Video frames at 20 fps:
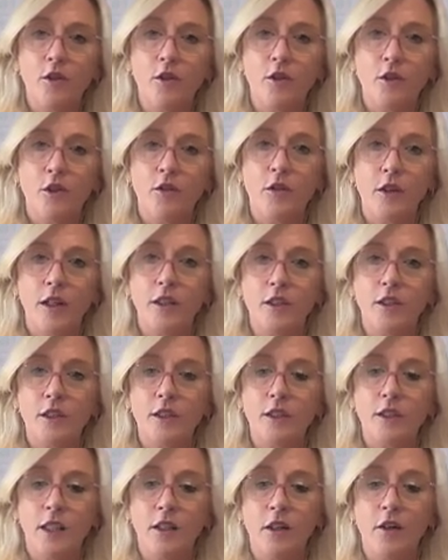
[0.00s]
sort of
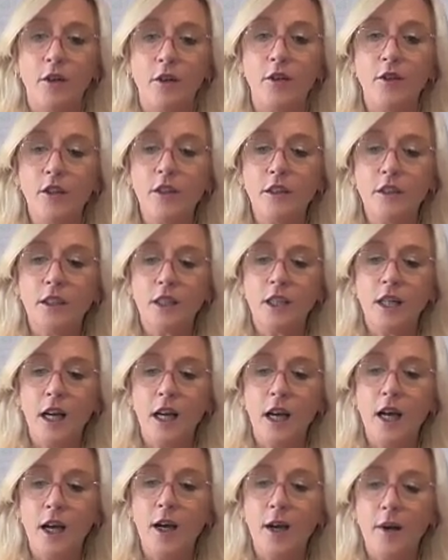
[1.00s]
agents that own it.
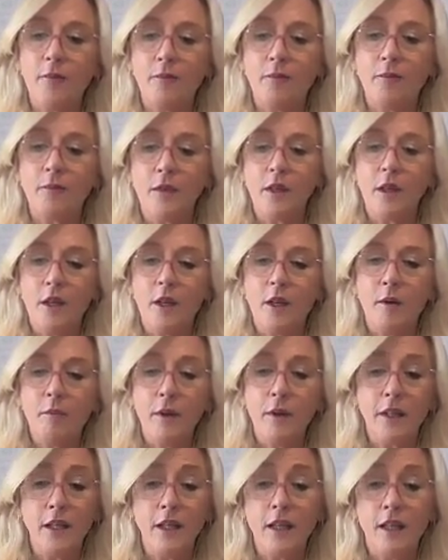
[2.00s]

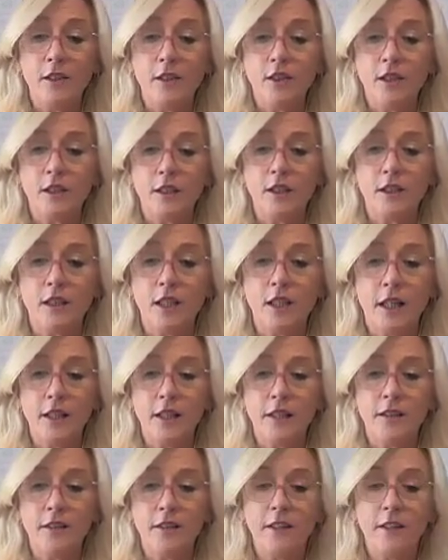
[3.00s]
But yeah, I just
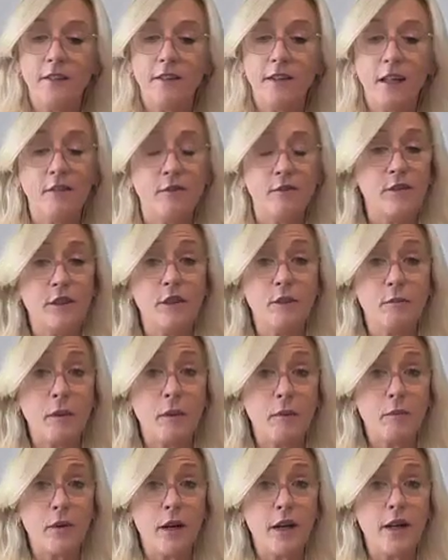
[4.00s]
decided that that fitted
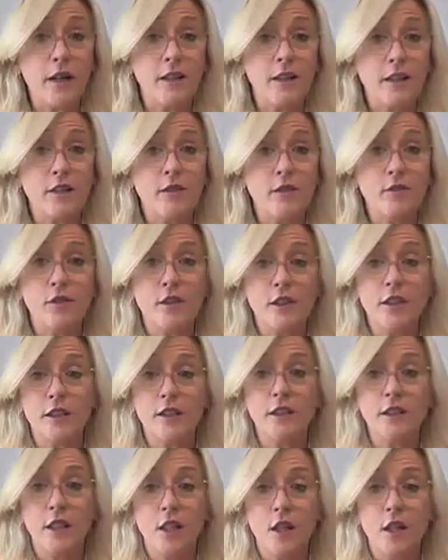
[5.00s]
my brand and it
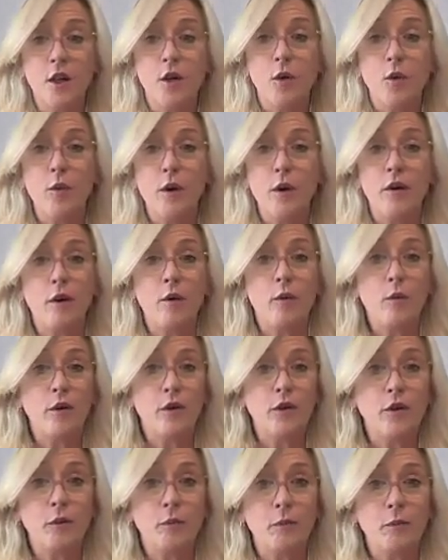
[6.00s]
fitted where I
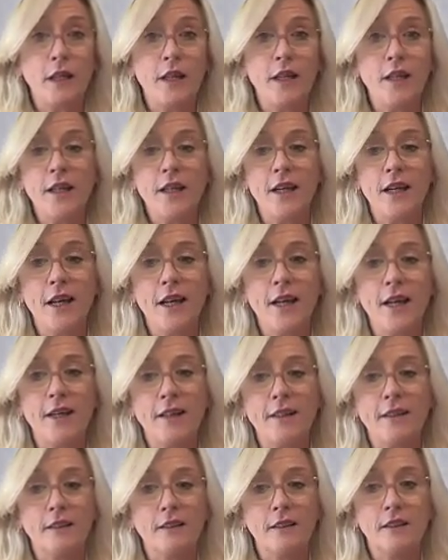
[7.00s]
wanted to be
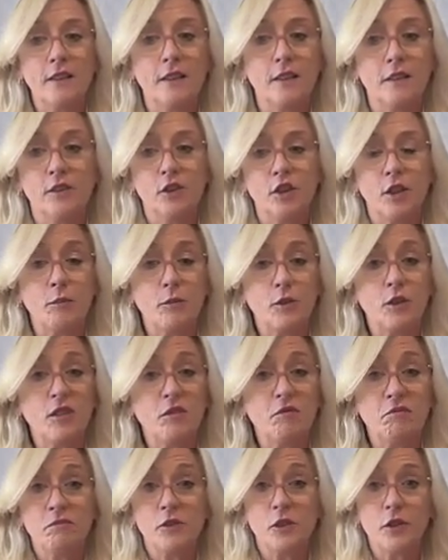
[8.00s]
and jumped
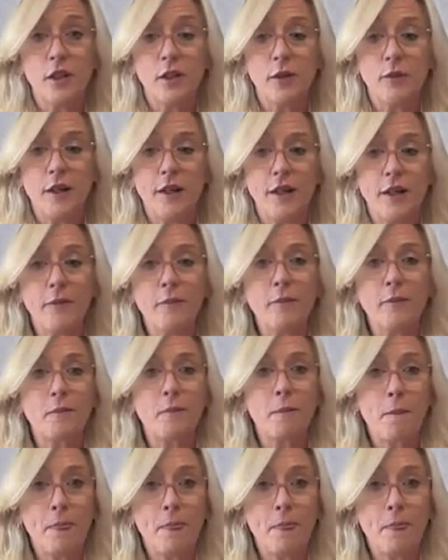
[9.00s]
on straight away.